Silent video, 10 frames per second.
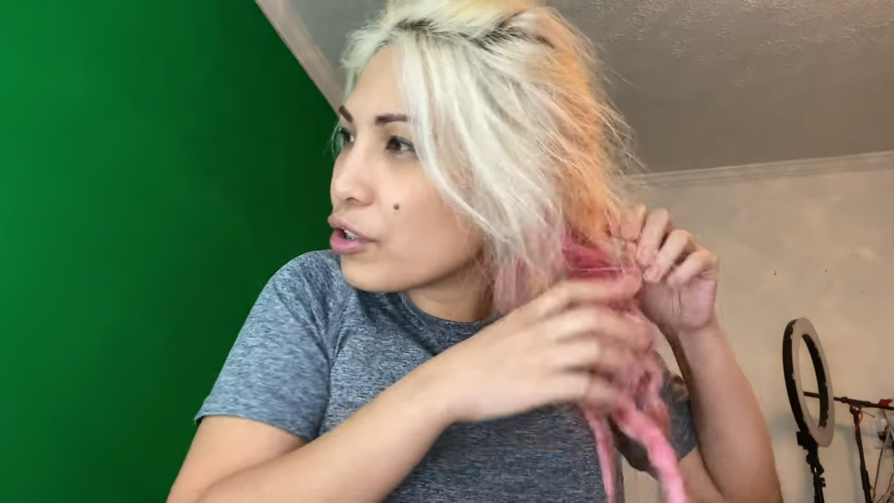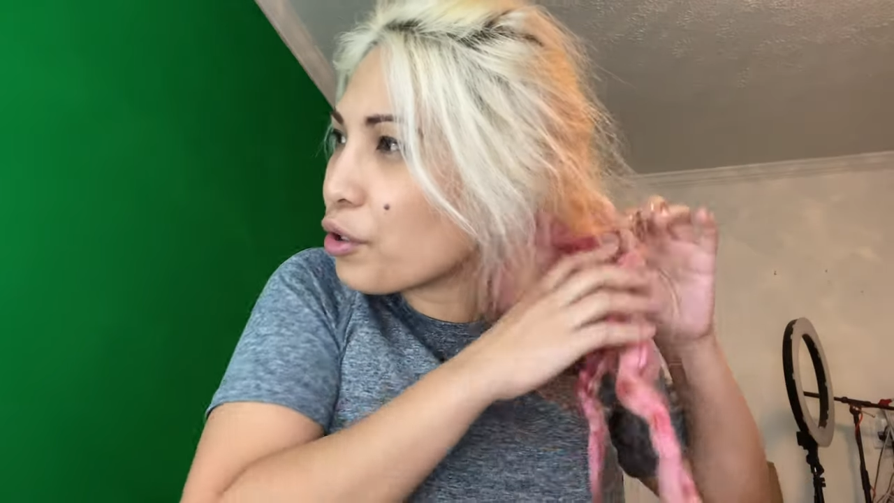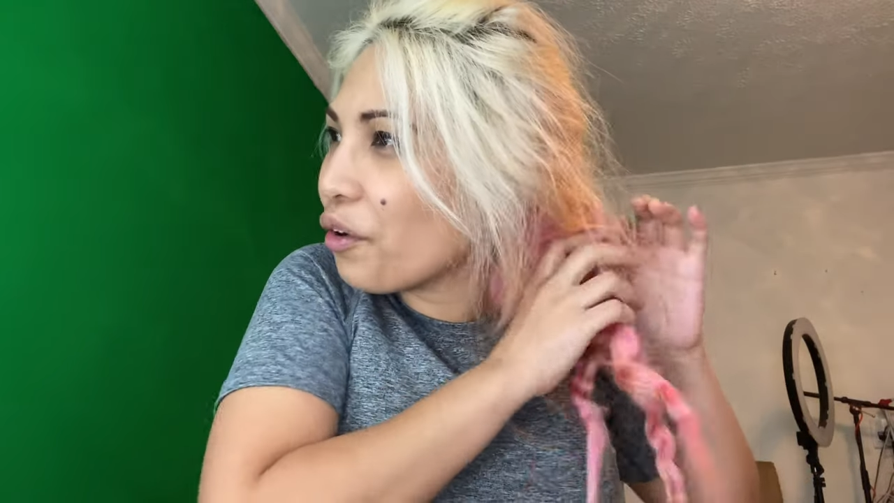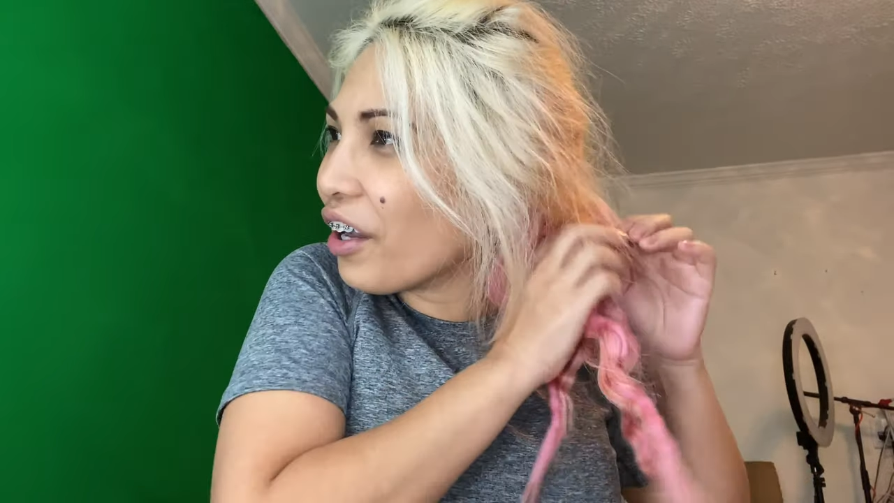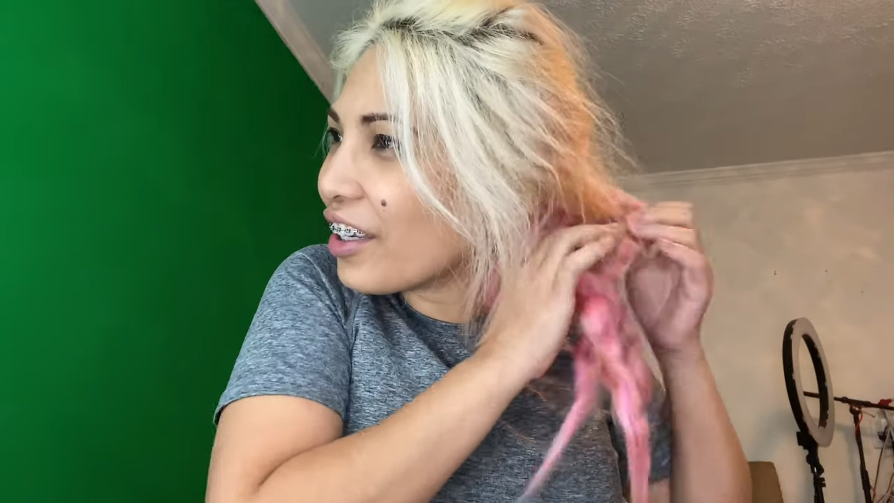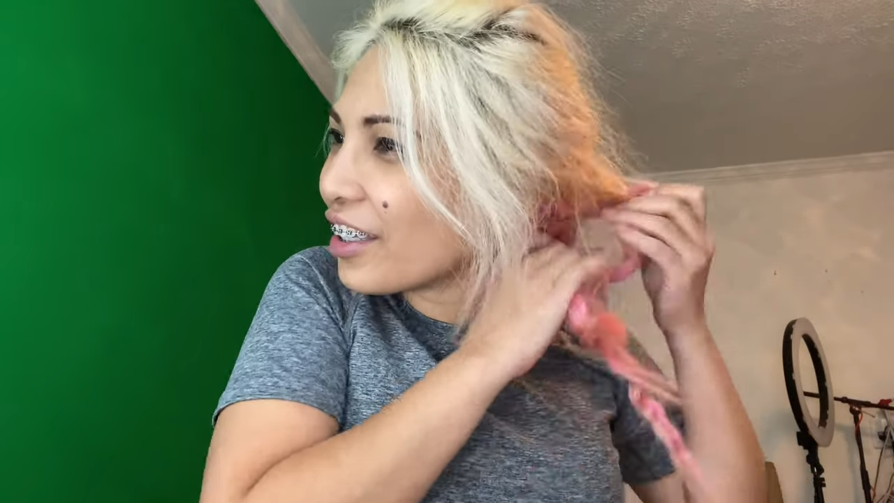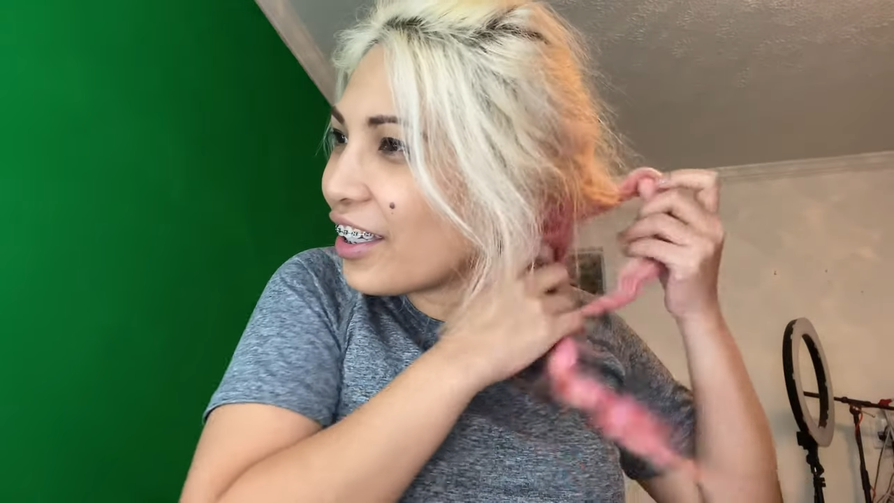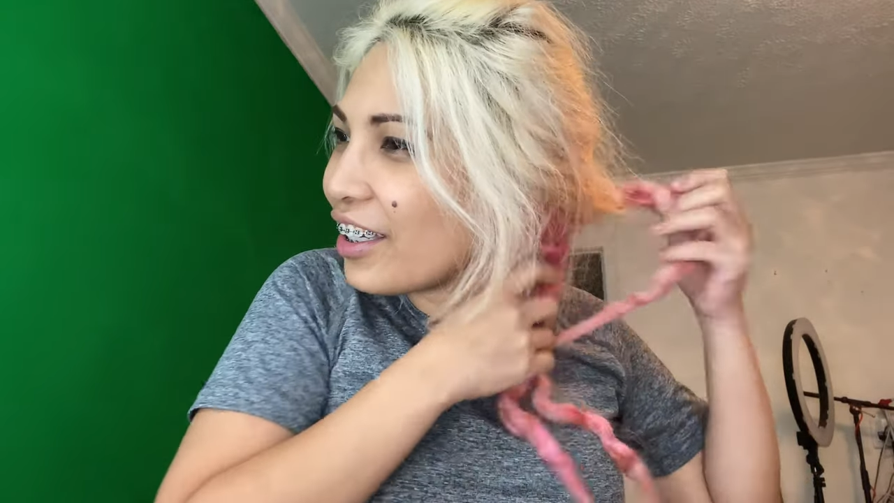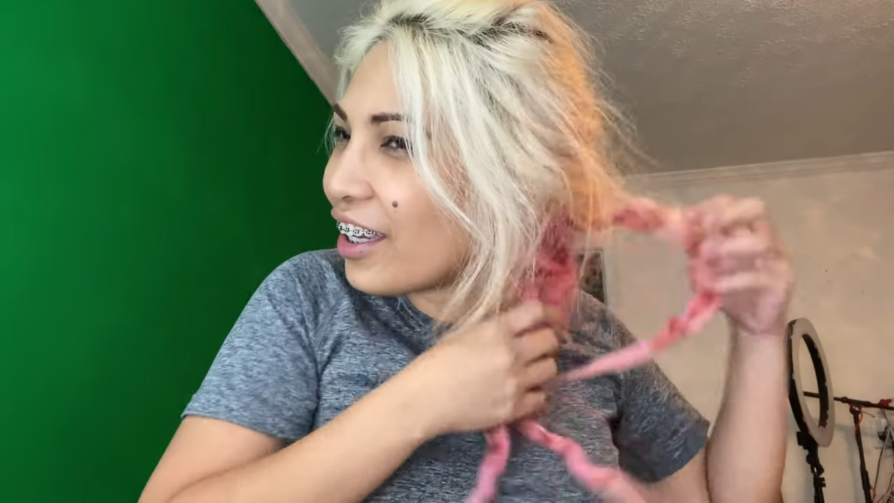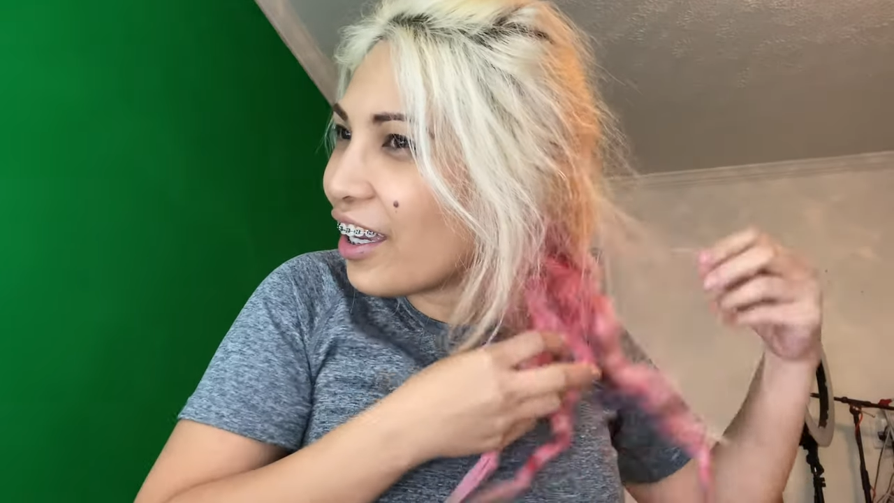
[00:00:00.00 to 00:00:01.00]

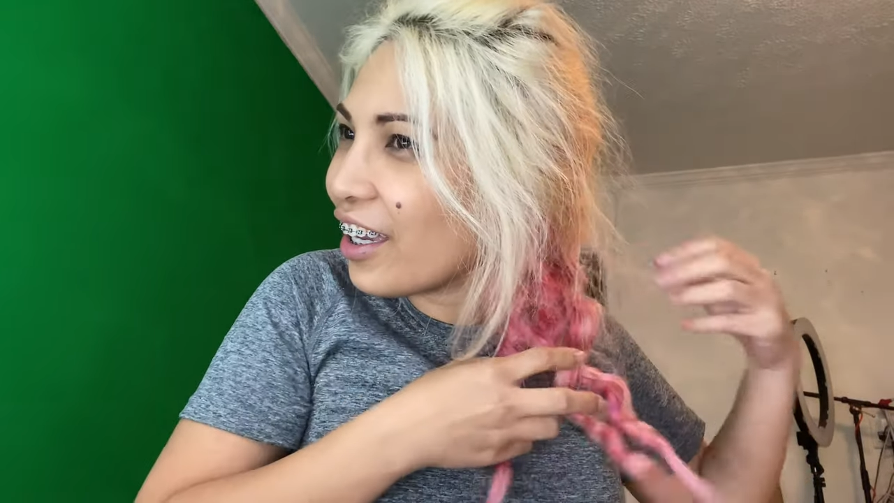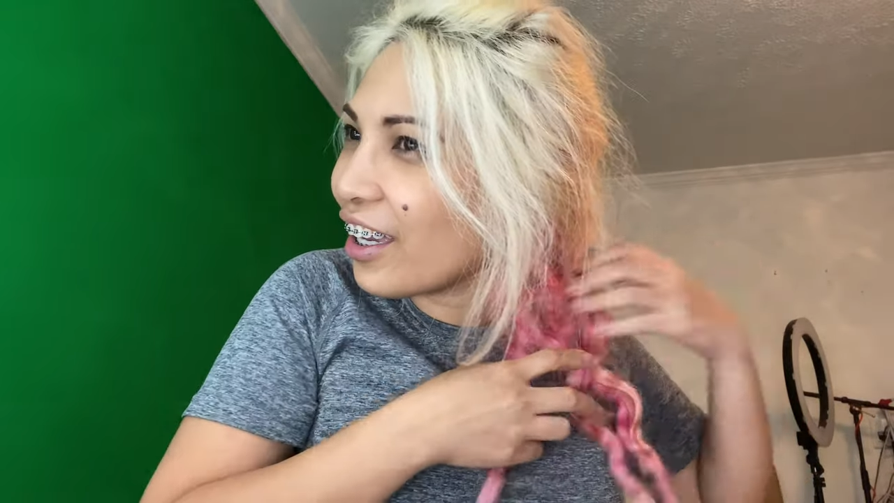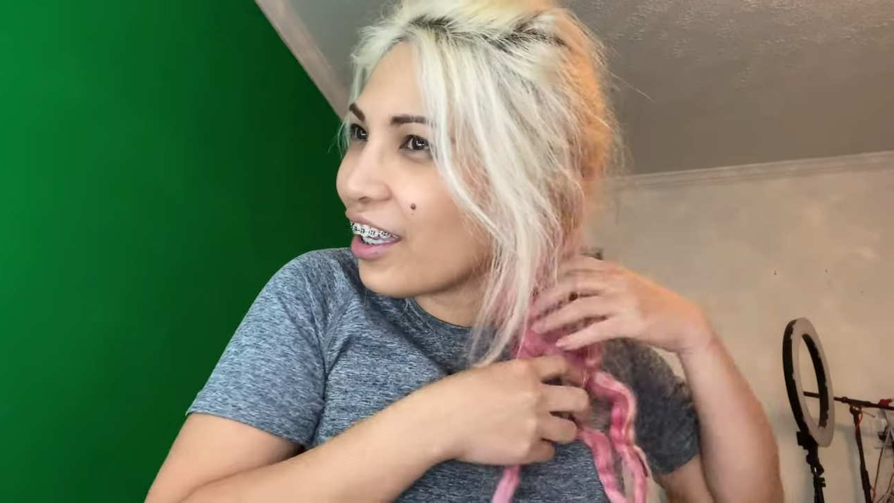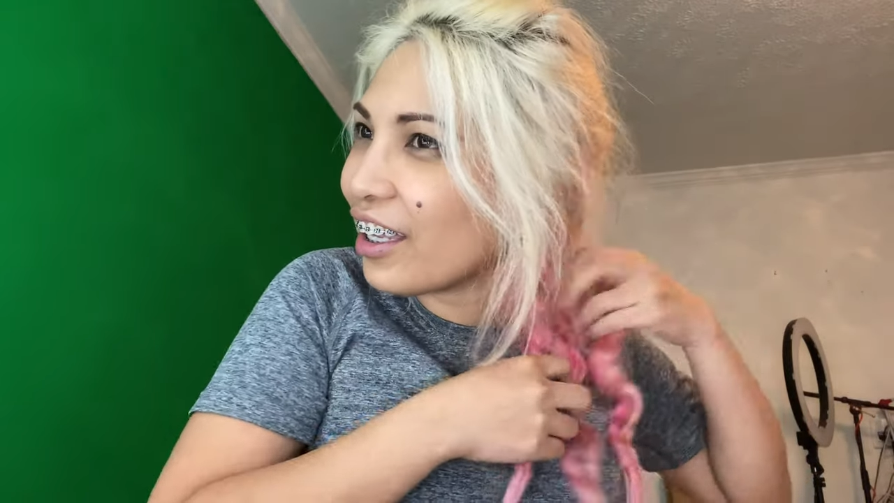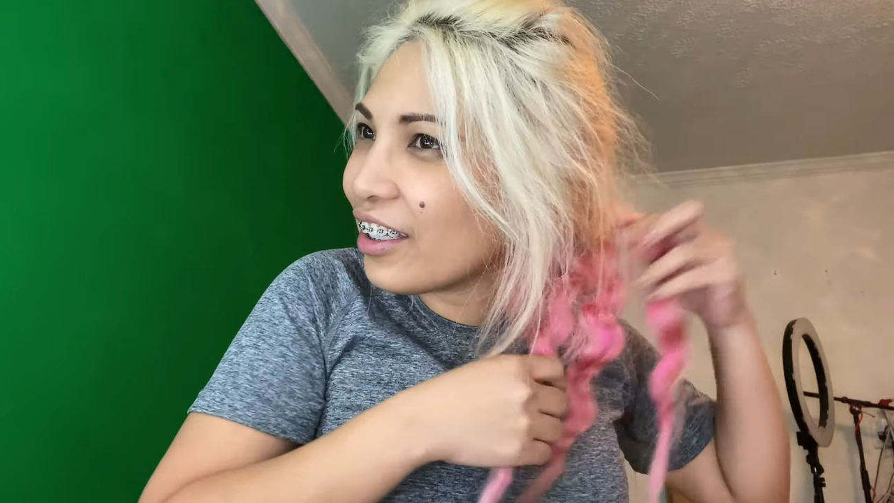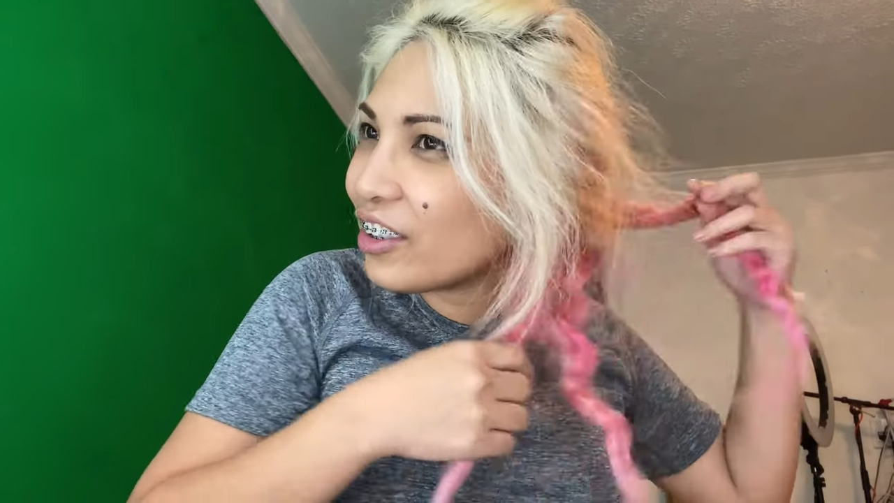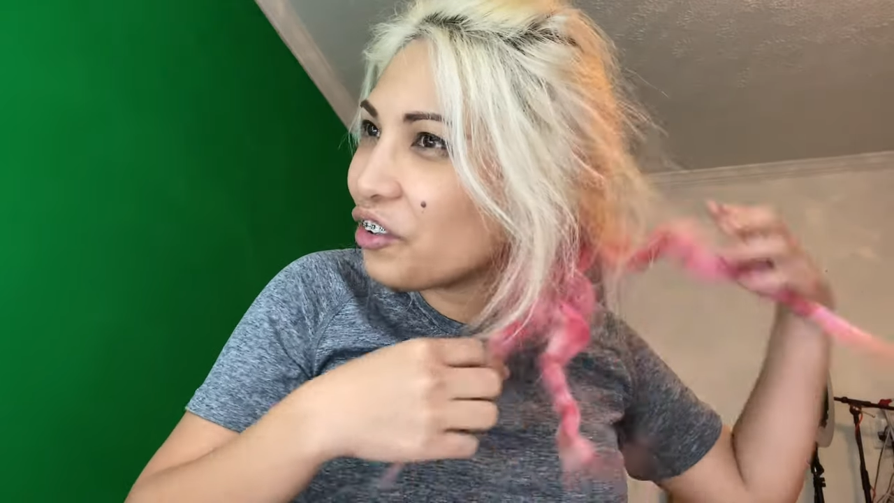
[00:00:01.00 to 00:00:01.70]
sweaty and